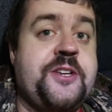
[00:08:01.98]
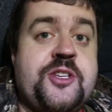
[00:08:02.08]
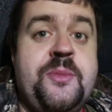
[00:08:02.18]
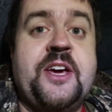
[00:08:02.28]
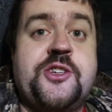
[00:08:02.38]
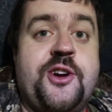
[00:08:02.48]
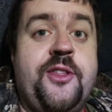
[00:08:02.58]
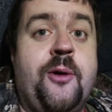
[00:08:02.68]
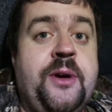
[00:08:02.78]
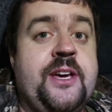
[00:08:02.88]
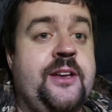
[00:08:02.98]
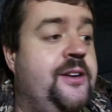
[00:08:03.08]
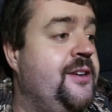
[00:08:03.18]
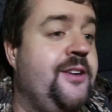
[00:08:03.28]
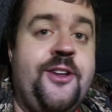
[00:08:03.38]
us to make sure that we
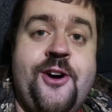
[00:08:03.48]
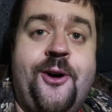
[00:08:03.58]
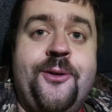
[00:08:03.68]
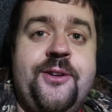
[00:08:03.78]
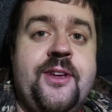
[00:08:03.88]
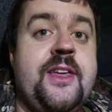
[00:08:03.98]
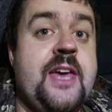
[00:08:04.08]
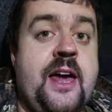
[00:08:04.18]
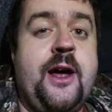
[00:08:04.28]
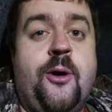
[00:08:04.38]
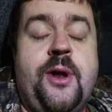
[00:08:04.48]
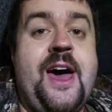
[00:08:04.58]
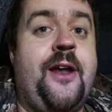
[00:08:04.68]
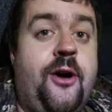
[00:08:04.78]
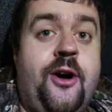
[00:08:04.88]
can, you know, get out
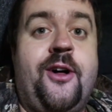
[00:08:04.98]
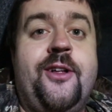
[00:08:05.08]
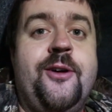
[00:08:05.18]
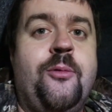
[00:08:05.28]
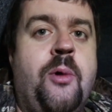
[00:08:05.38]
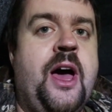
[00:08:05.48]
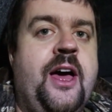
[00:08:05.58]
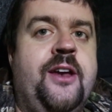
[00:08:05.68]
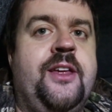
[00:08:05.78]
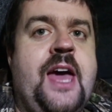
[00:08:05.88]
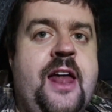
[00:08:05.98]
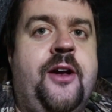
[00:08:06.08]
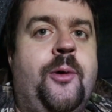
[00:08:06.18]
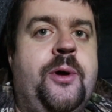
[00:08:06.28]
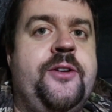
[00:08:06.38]
at all when
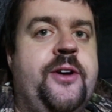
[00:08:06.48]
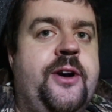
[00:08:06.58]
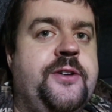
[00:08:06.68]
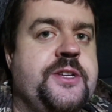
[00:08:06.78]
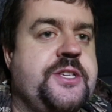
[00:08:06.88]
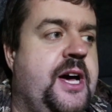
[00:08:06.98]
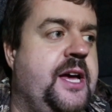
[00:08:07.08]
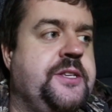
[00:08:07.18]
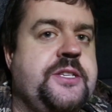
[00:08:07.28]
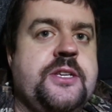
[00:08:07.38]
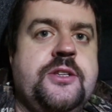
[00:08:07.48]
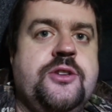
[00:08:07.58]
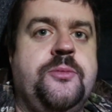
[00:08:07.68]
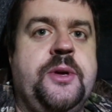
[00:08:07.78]
Canada winter decides to